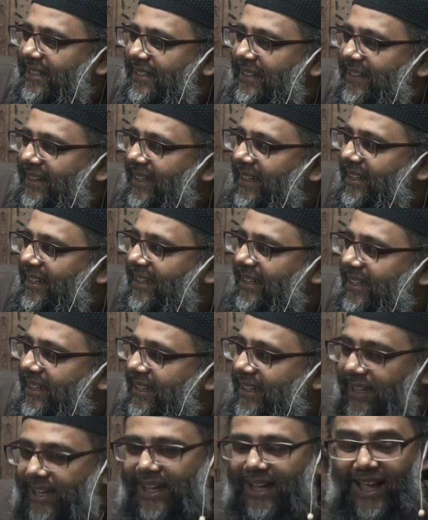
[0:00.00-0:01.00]
Right?
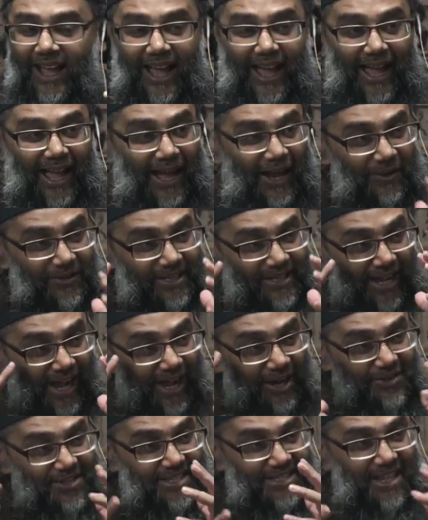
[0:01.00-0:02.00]

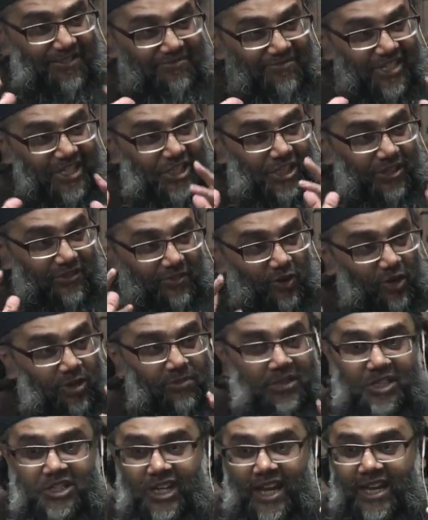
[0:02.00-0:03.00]
How does that vision of
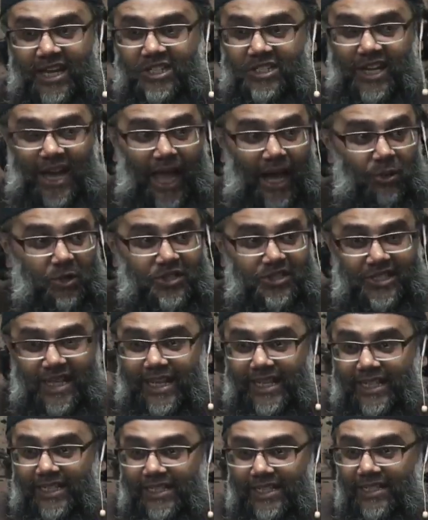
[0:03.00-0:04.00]
Umar change? Our
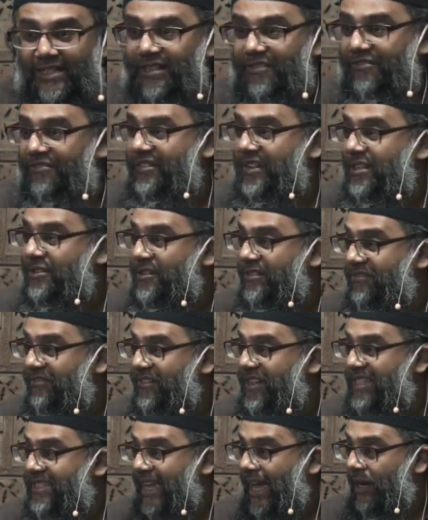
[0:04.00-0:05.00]
Sayyid
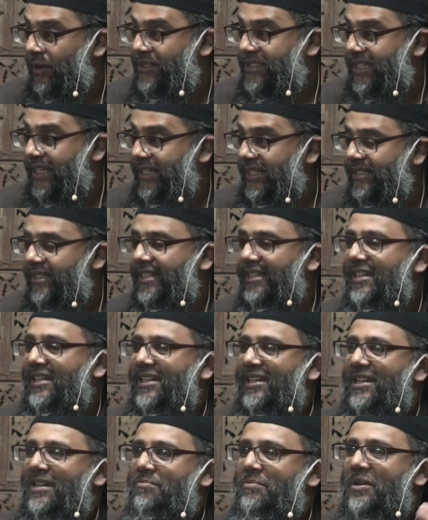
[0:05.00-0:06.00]
frees our Sayyid.
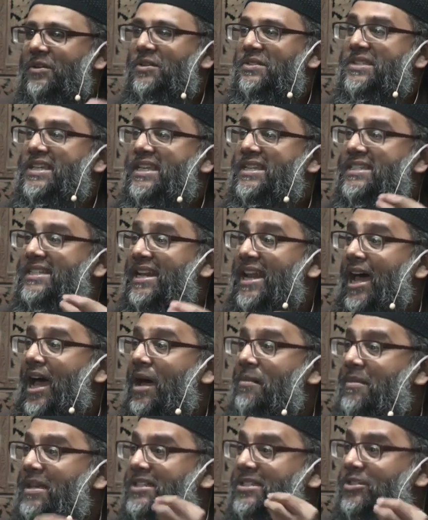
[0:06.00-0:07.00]
Because
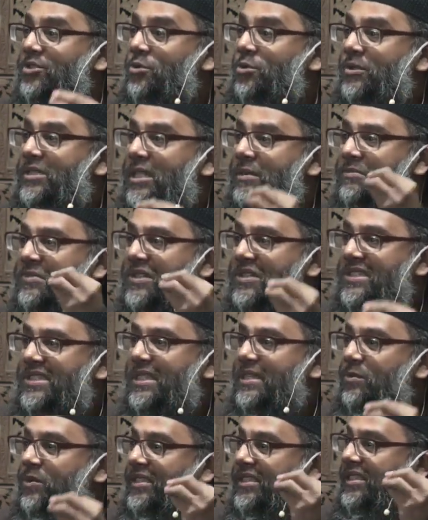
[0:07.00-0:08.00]
Islam has taught him to
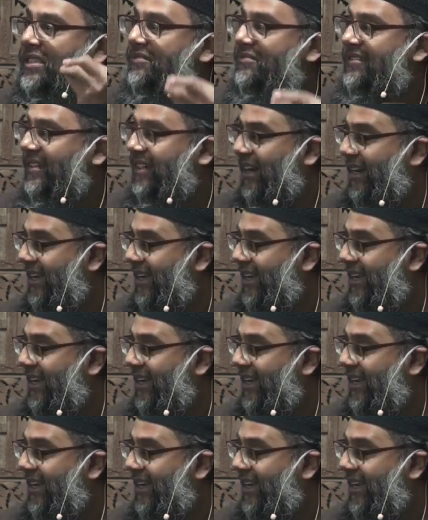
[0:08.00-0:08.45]
see with different